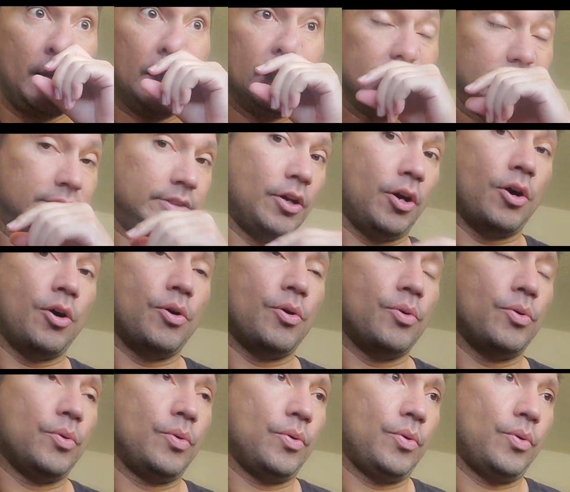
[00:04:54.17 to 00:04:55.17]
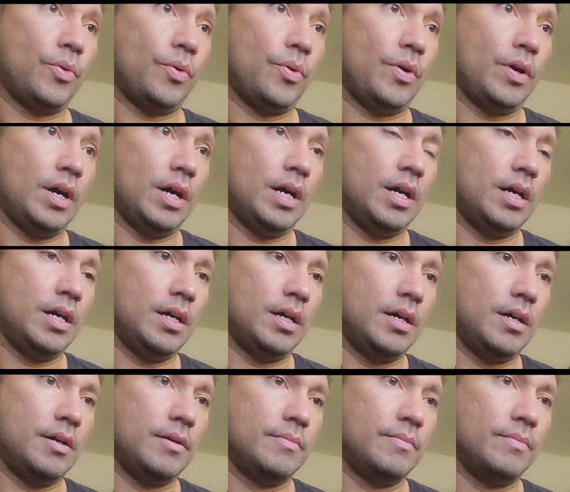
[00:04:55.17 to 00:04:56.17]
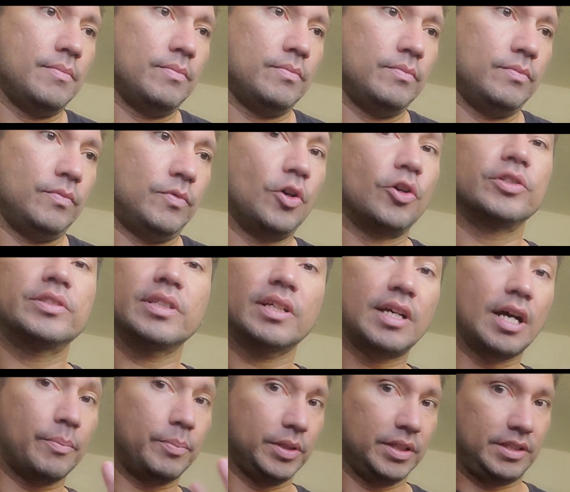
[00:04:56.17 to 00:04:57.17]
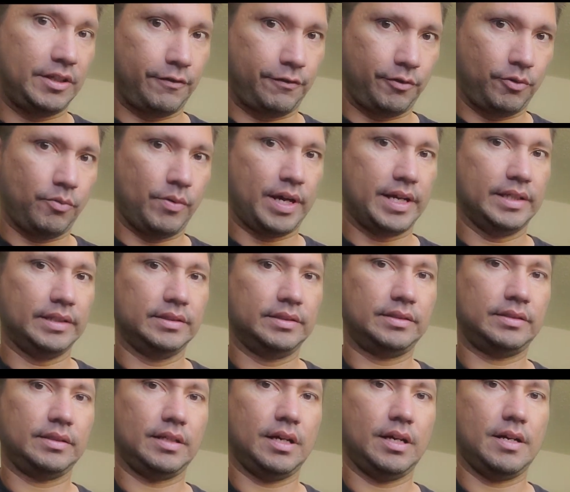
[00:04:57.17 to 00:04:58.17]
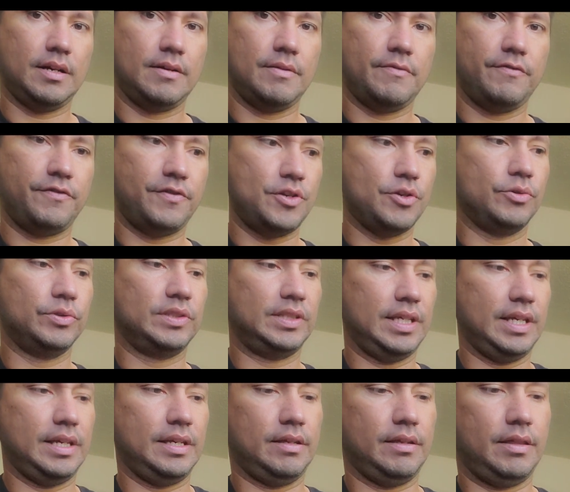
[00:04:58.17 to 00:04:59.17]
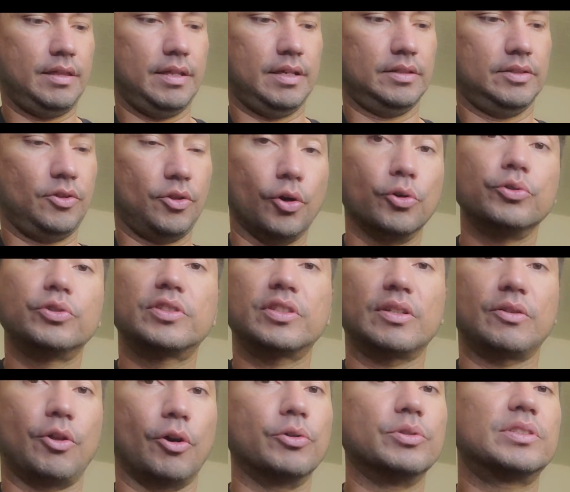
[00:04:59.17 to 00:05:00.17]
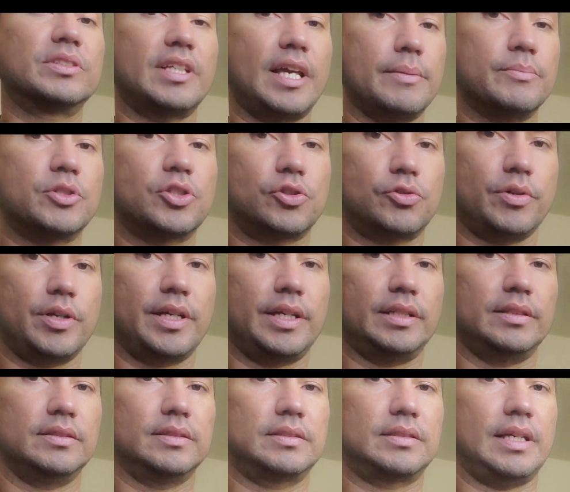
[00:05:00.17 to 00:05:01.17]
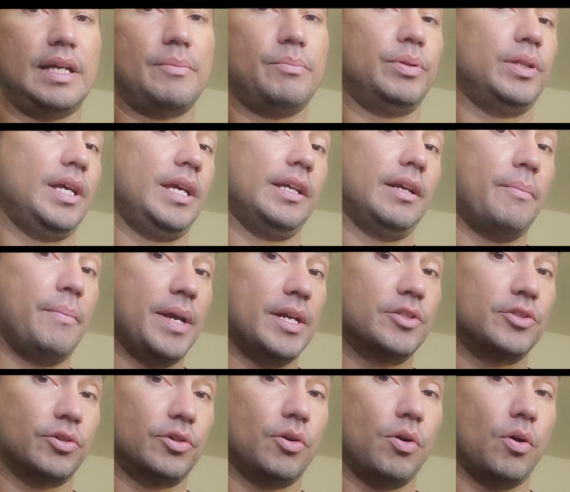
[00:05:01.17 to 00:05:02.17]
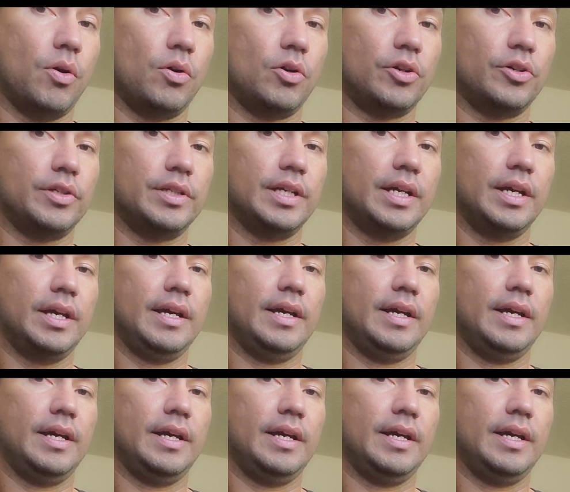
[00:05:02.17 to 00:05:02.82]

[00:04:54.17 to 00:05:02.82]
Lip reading: So there's a couple of different ways of using those same strings and playing a major chord.